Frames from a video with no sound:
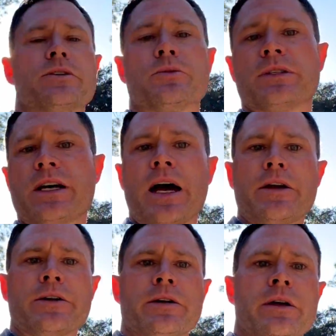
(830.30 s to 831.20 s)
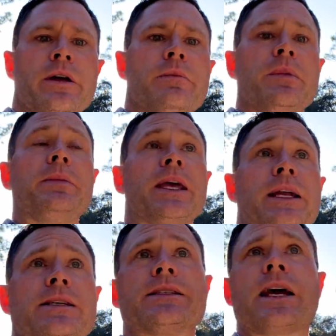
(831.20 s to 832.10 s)
to retire, maybe
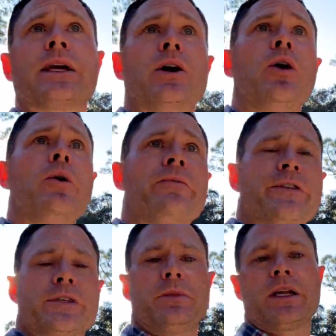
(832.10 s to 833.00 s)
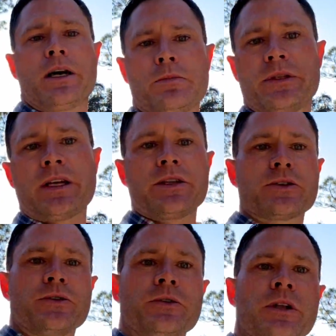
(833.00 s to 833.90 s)
getting a second home for some income
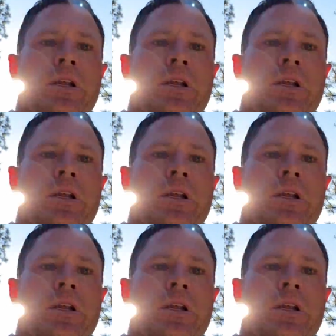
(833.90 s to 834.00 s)
potential,